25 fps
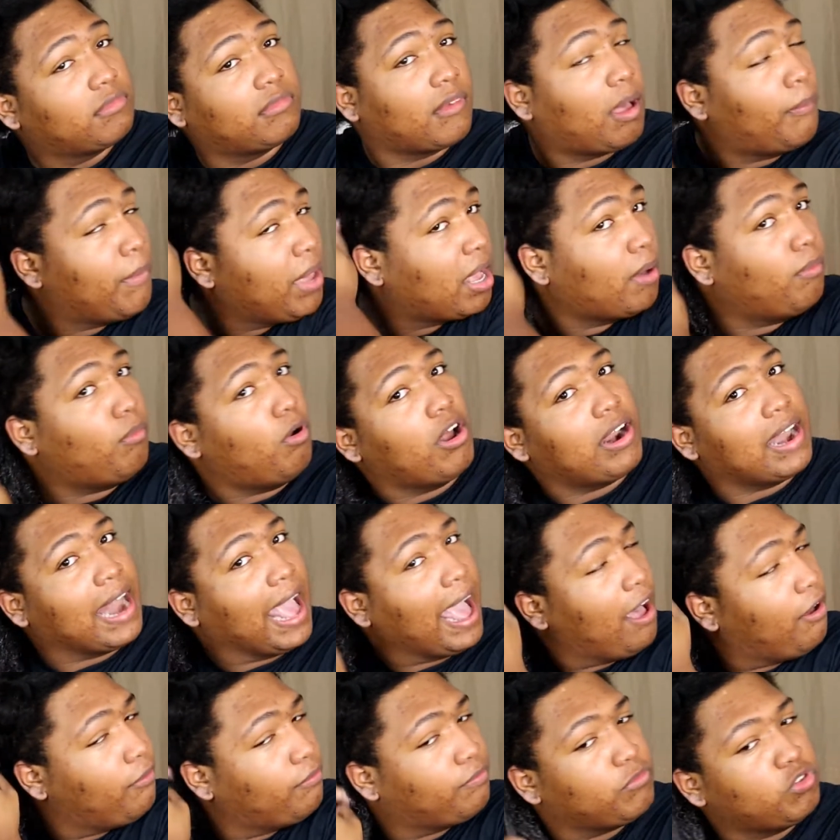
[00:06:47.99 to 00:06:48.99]
I mean, come on
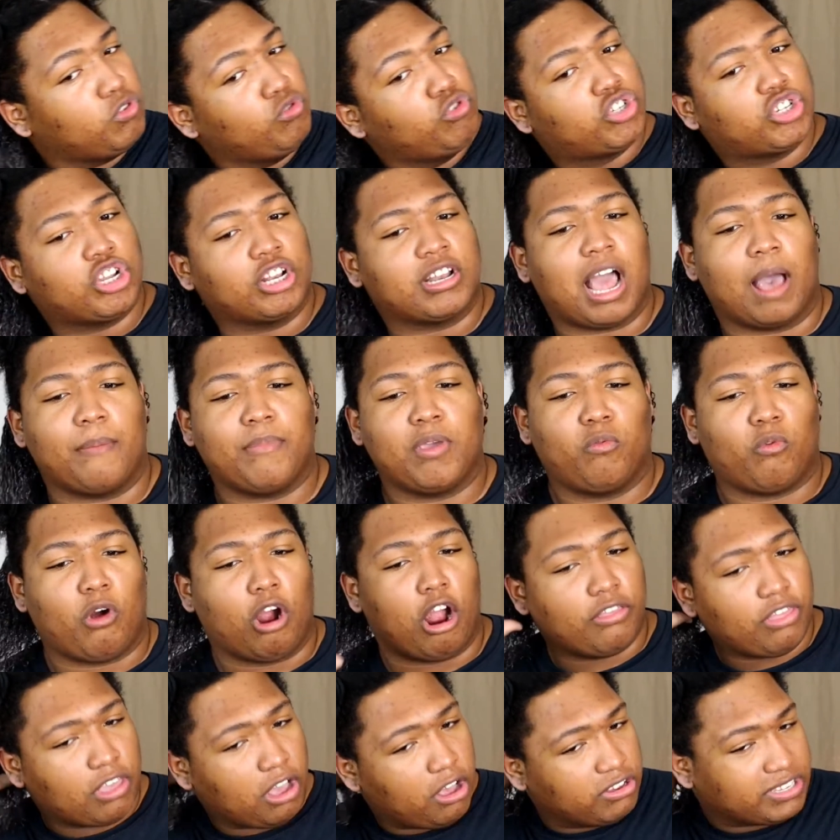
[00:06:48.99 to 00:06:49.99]
now. You should not be
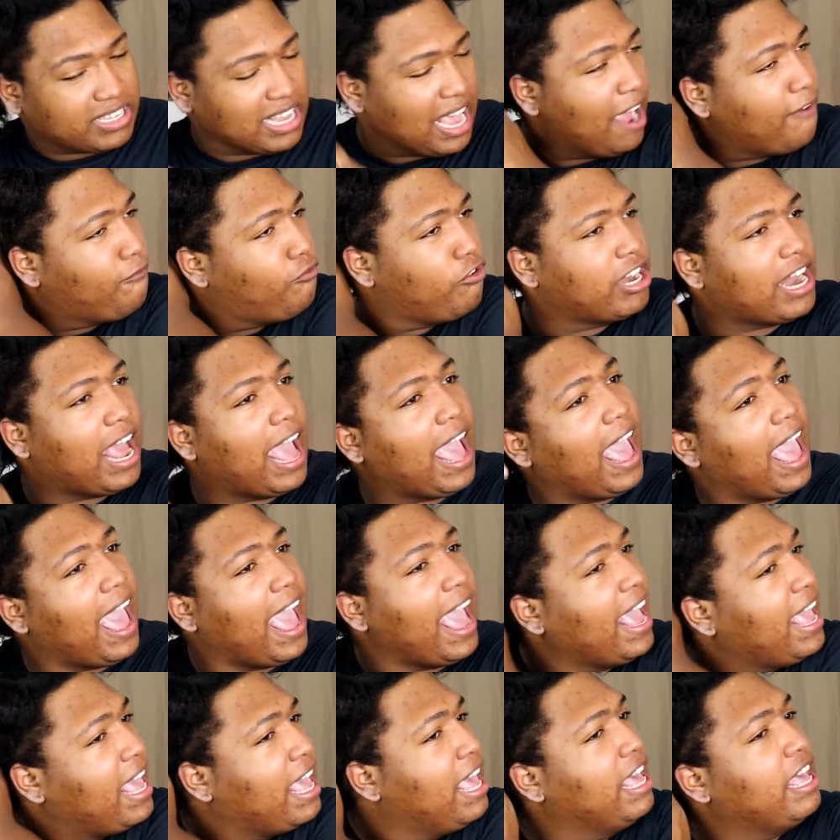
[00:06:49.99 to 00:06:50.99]
wearing those every
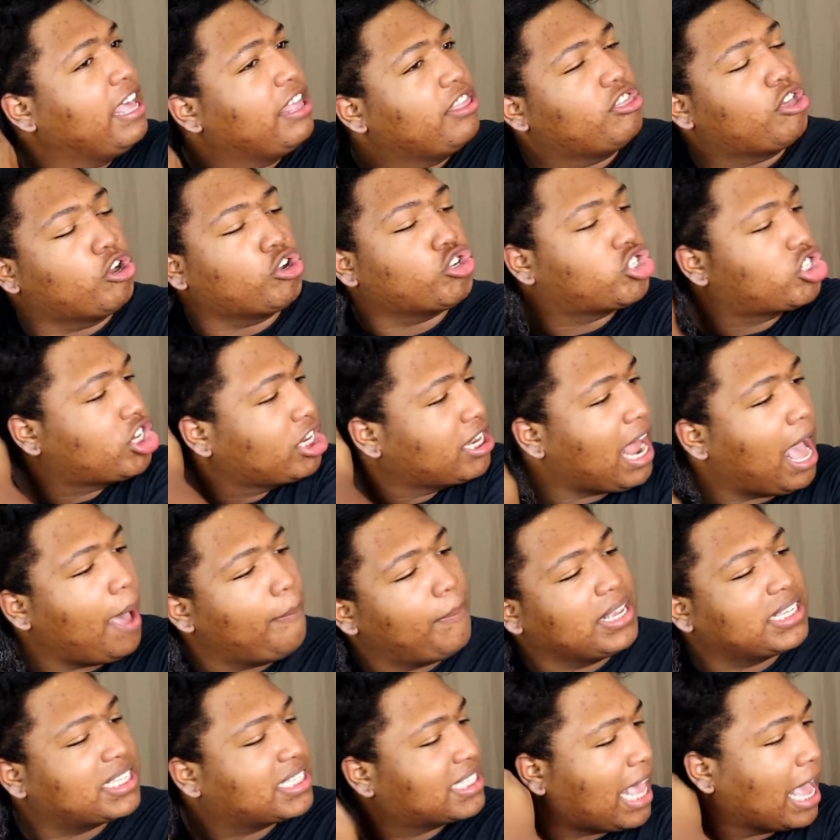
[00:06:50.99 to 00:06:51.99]
day. Those should not
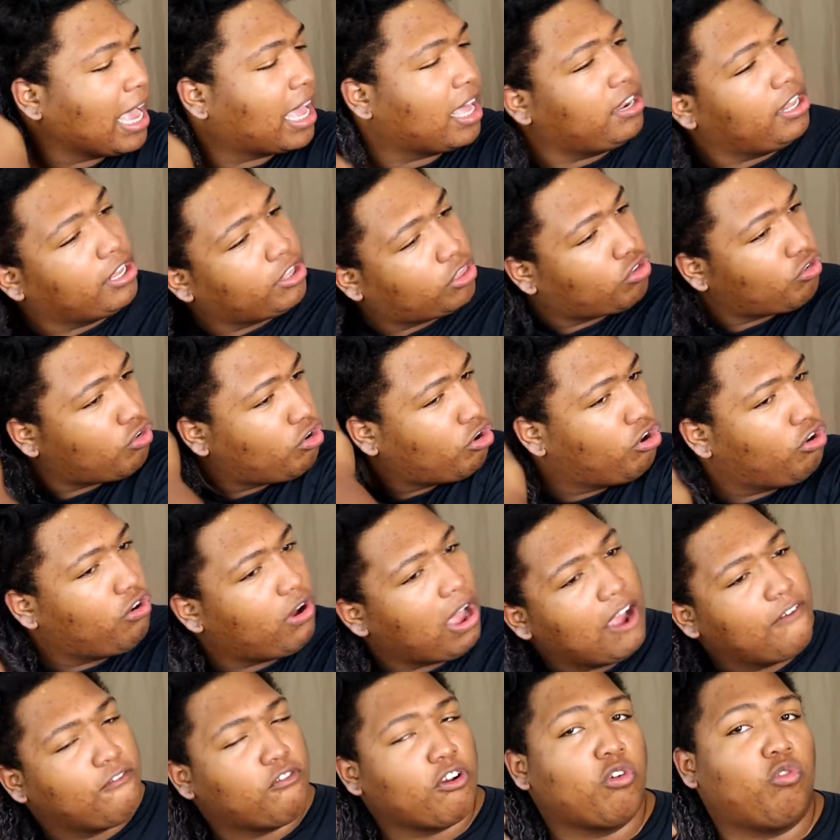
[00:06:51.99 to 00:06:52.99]
be cycling through
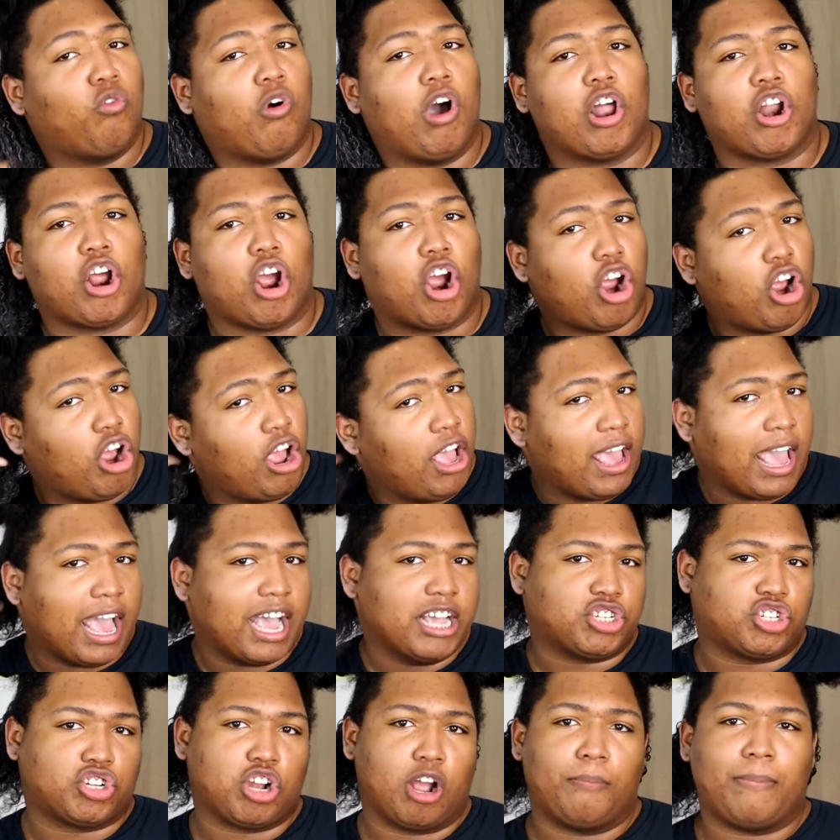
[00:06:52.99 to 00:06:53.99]
every winter
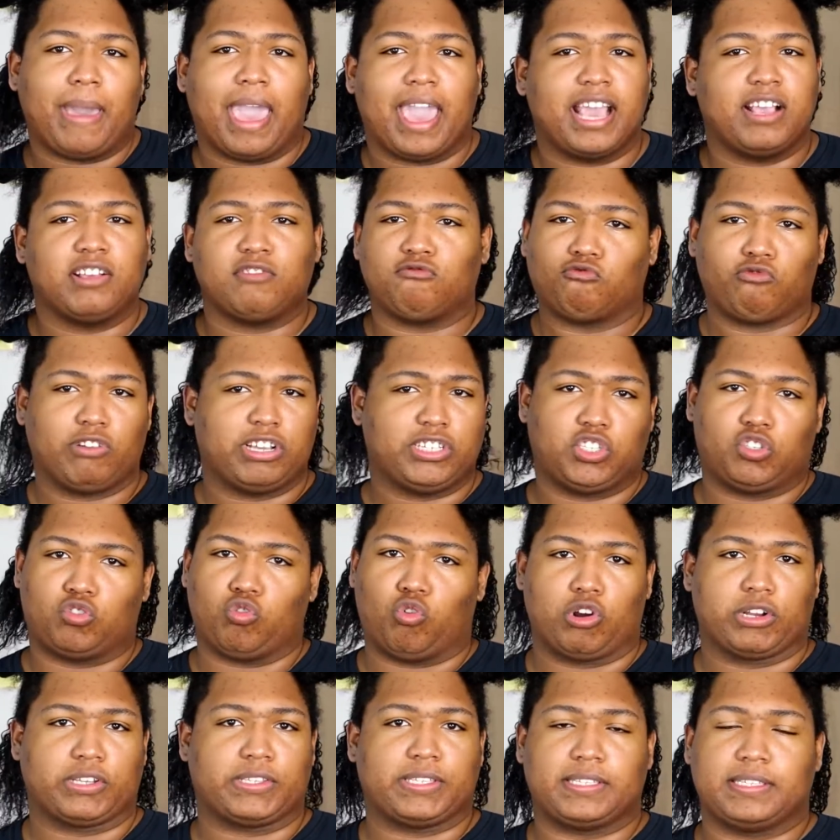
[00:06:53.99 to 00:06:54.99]
as your main
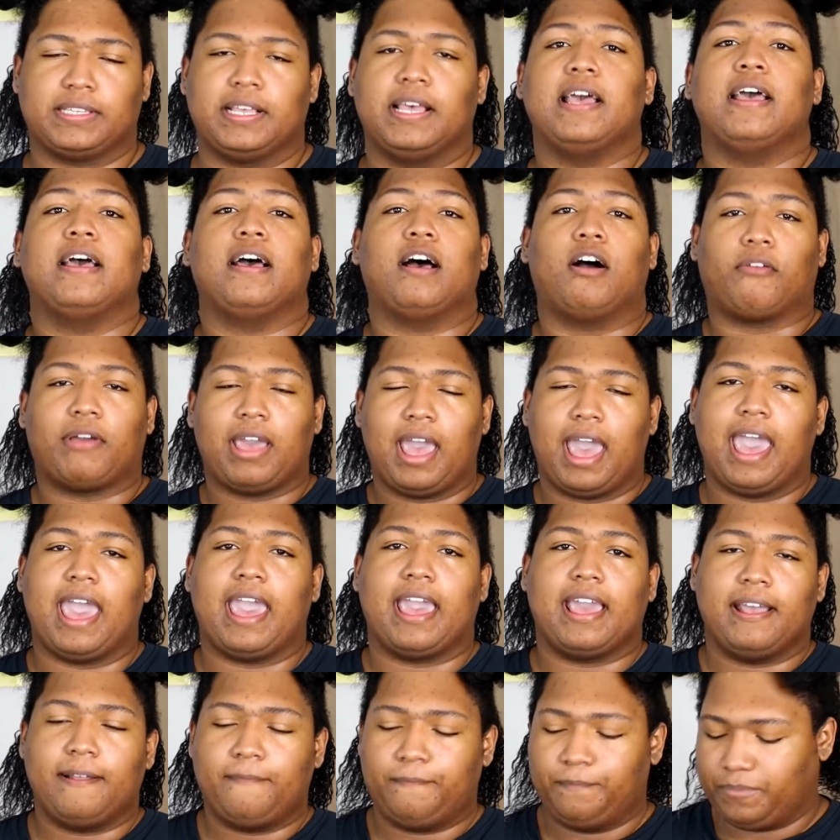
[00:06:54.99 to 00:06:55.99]
resource,
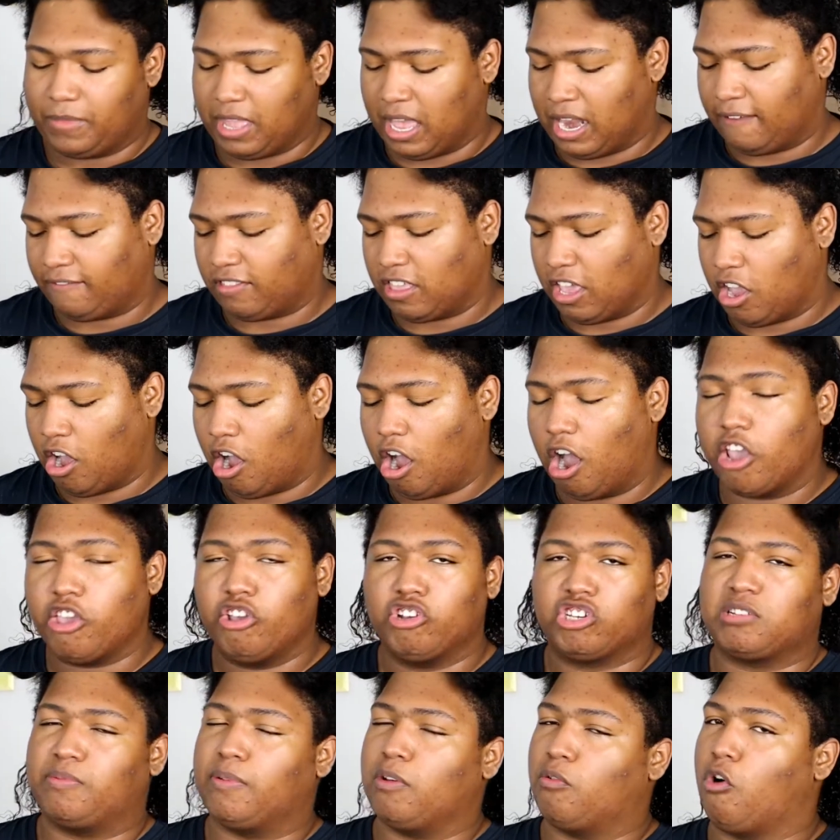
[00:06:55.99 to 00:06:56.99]
okay? And if they are, you
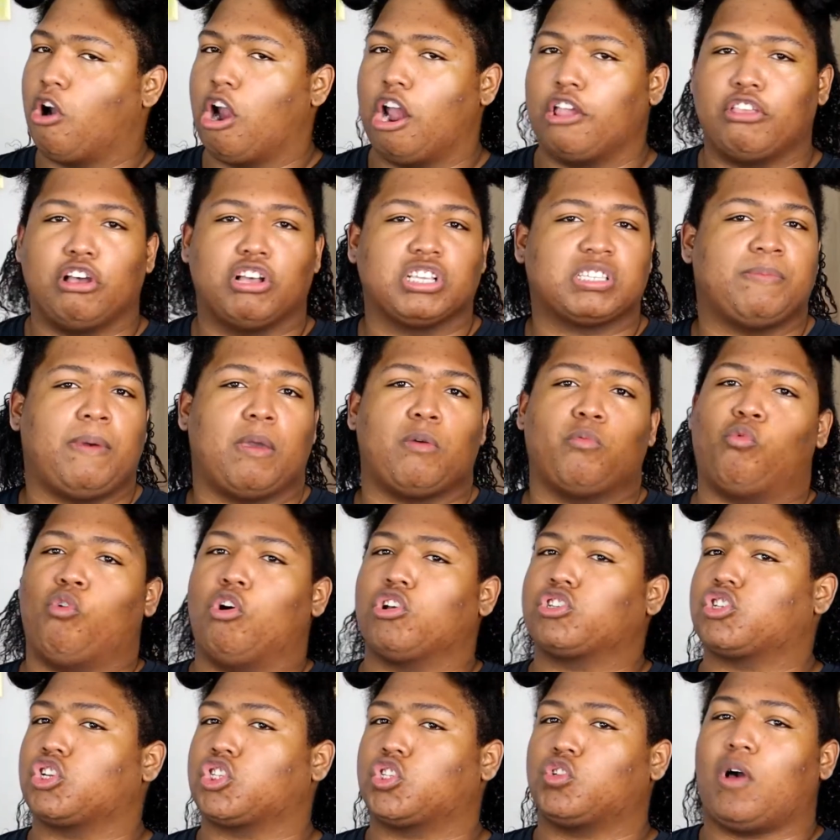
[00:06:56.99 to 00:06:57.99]
should be wearing those maybe
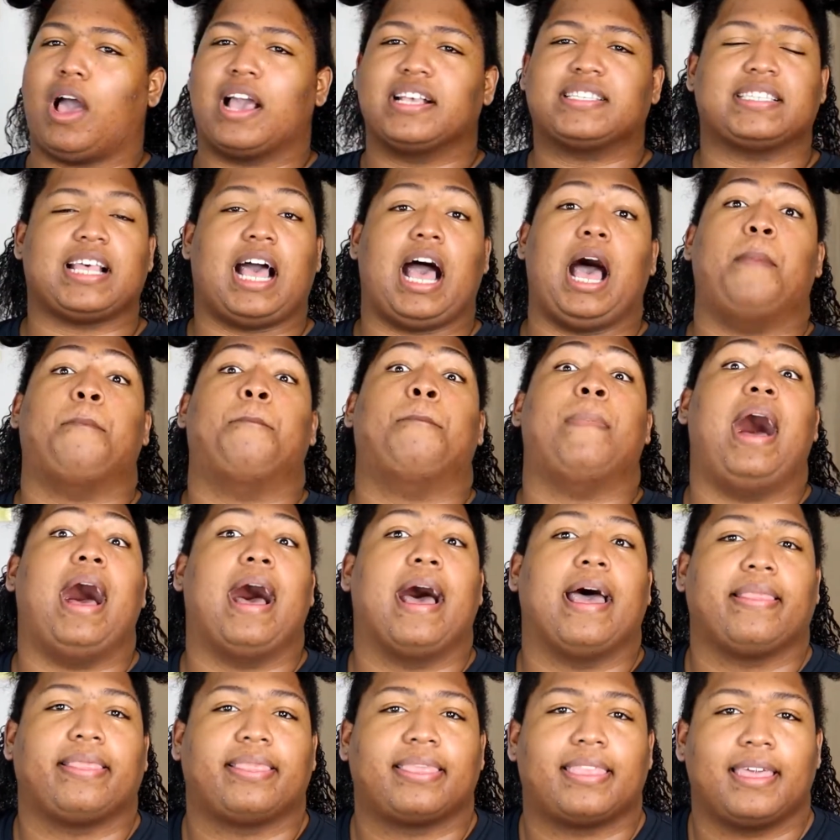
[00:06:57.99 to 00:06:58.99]
once or twice a month,